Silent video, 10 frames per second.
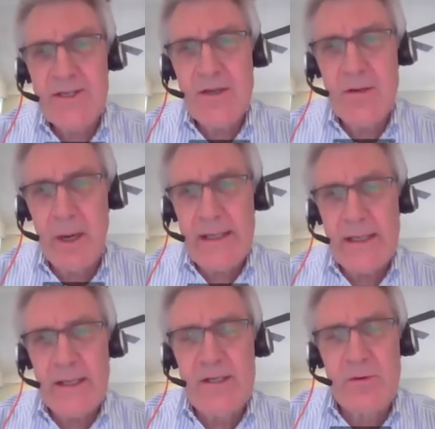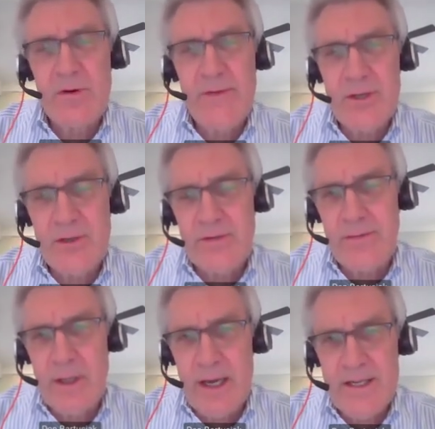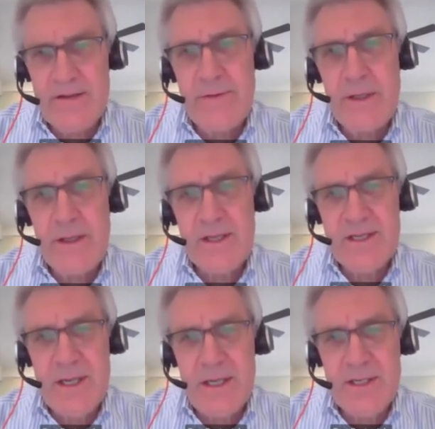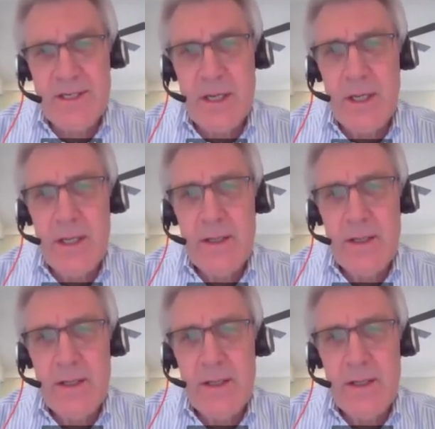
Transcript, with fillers: So you might get into a venture philosophy that says